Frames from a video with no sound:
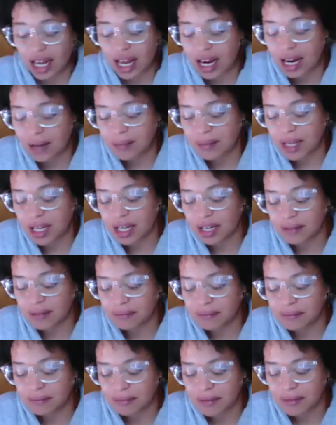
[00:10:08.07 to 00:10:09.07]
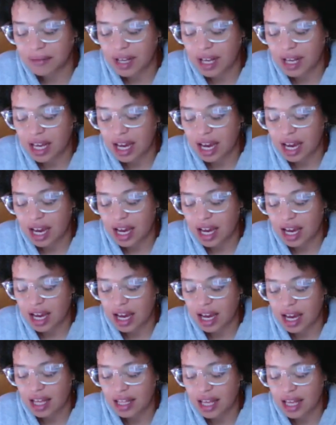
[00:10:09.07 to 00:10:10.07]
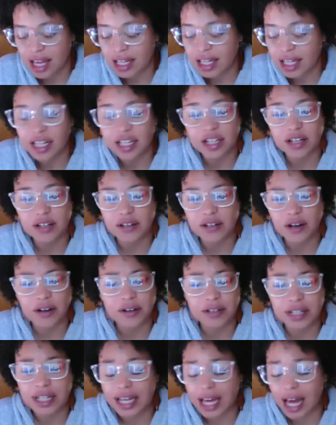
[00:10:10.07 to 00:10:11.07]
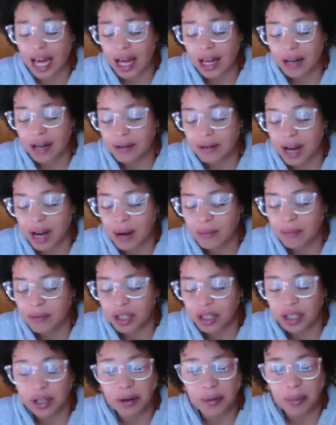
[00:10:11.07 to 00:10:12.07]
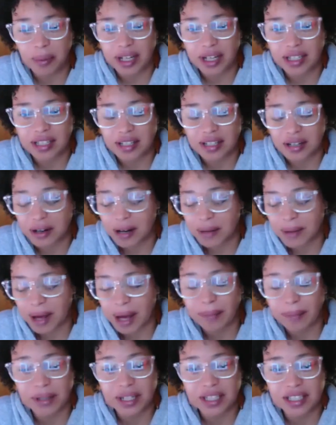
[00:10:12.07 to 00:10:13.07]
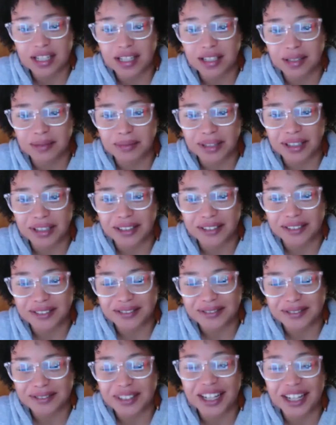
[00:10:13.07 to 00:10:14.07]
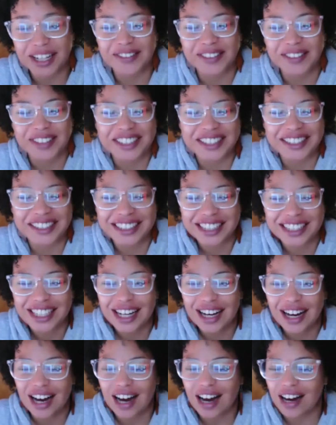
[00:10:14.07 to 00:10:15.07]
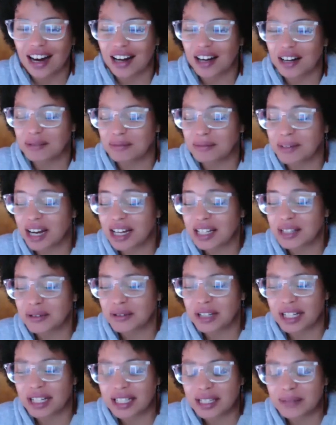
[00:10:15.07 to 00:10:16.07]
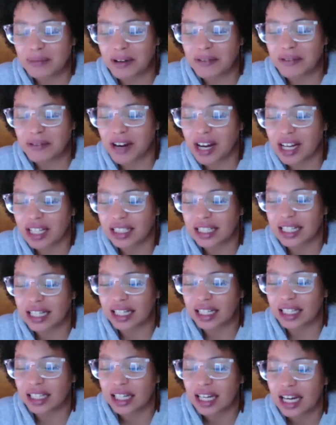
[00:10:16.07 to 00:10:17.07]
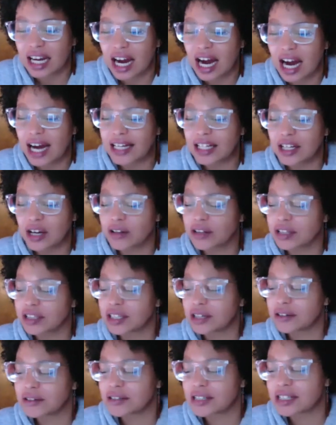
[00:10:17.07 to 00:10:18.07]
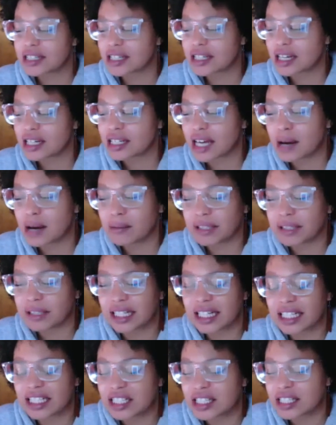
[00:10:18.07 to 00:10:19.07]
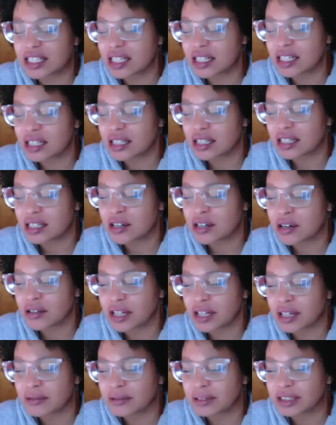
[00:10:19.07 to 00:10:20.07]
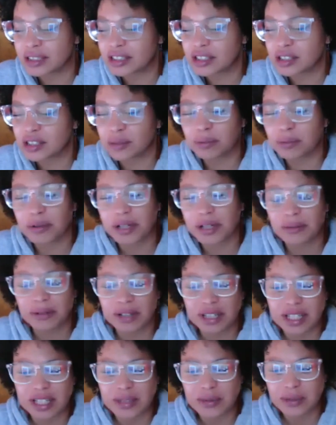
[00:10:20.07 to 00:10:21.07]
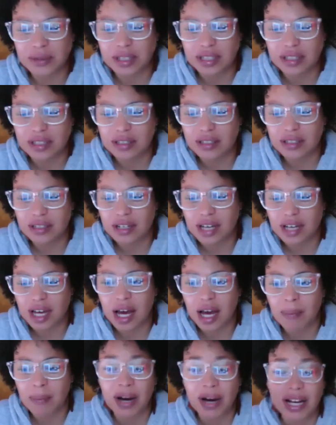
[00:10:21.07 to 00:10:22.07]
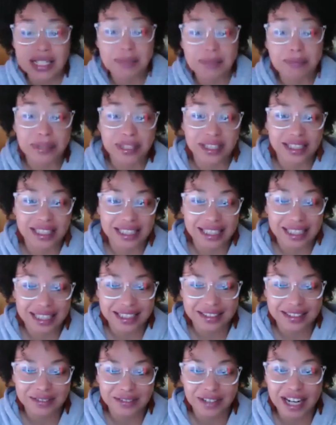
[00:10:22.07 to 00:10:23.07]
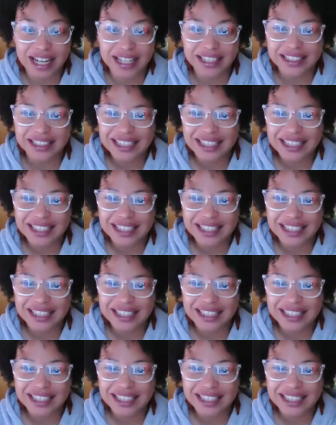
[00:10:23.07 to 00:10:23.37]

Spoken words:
And I mean, and thank you. No, like I'm really open, so I'm happy to talk about whatever. But as it relates to my friend, like I know that there was dabbling. I just didn't know that it was to the point where this was a possibility, right?